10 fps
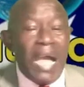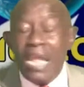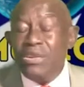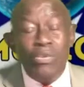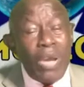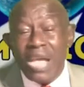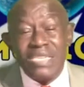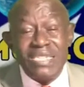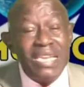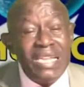know where I
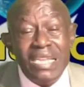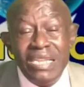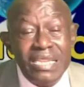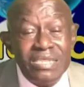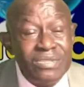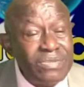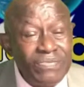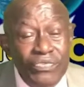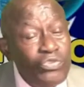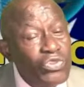stand in this
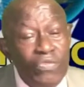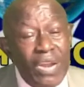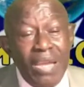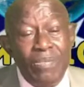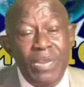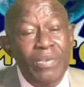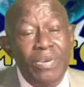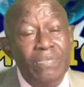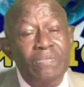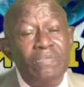future of Liberia.
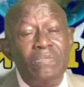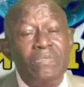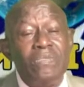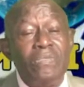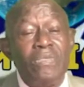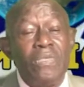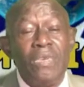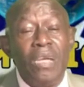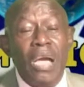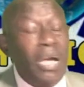
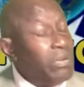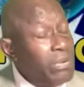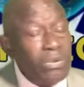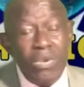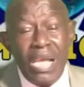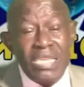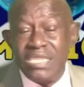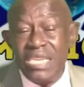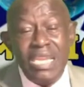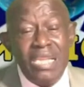I don't know where I
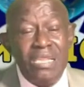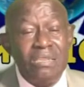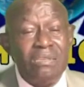stand.